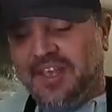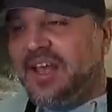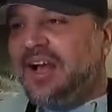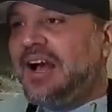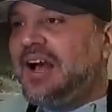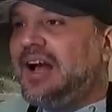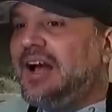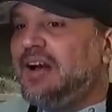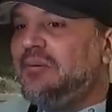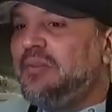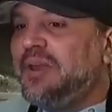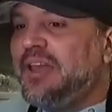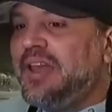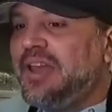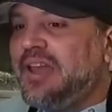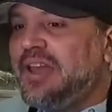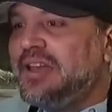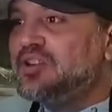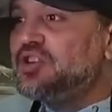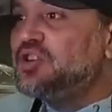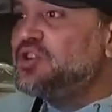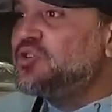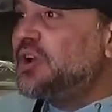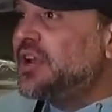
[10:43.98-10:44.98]
Um,
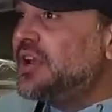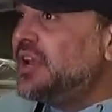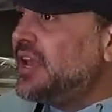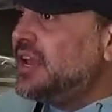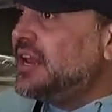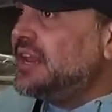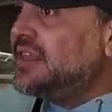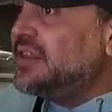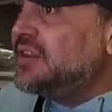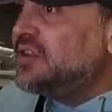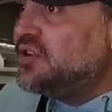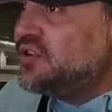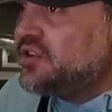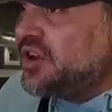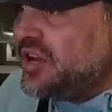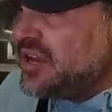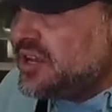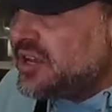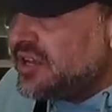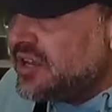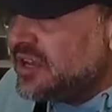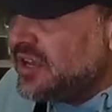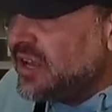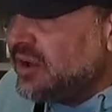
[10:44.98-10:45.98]
and to drink, anything to drink,
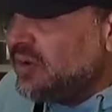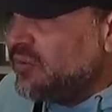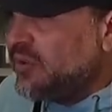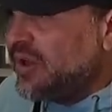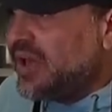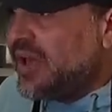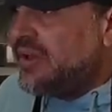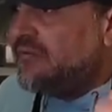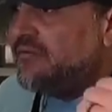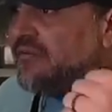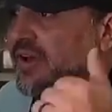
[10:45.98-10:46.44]
we have